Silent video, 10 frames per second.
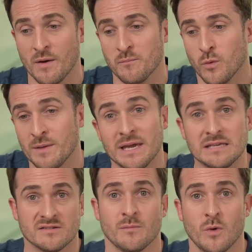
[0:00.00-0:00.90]
When we
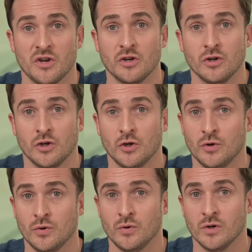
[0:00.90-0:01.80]
meet someone
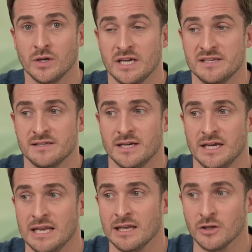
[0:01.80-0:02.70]
who is
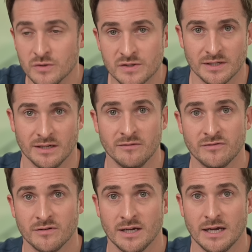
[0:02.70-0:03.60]

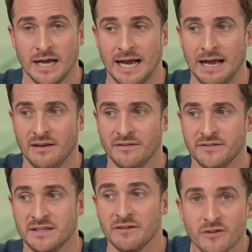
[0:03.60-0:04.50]
elusive and
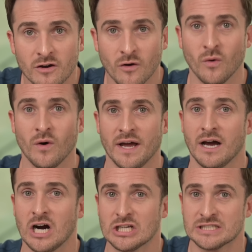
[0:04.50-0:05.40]
difficult and
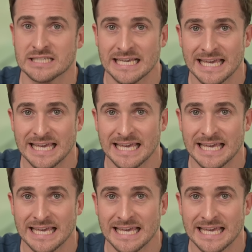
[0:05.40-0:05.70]
hard to